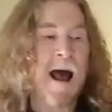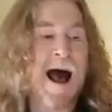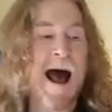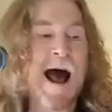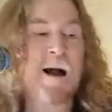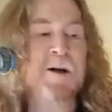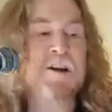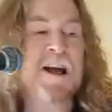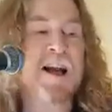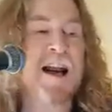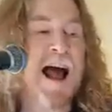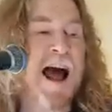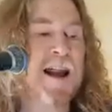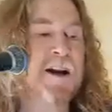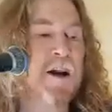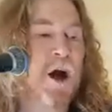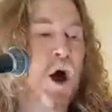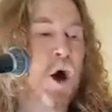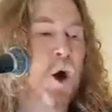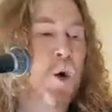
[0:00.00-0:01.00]
did I
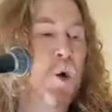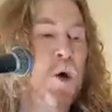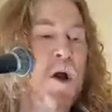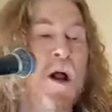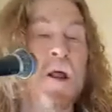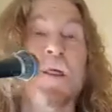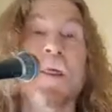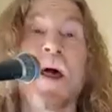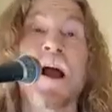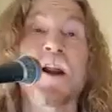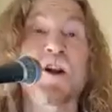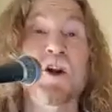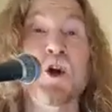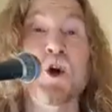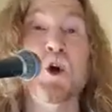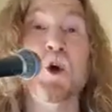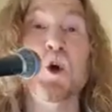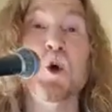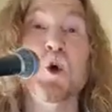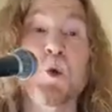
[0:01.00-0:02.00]
know that
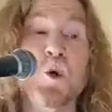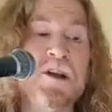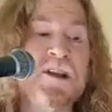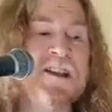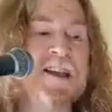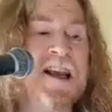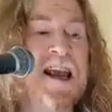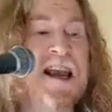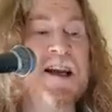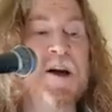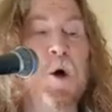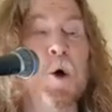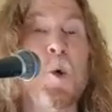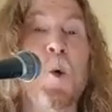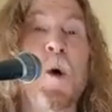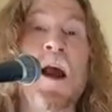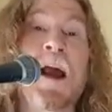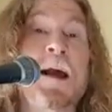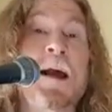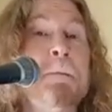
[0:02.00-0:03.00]
you would take
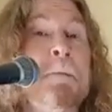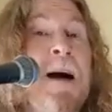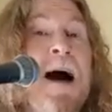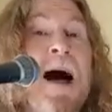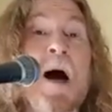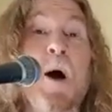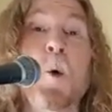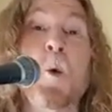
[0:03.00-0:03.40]
away my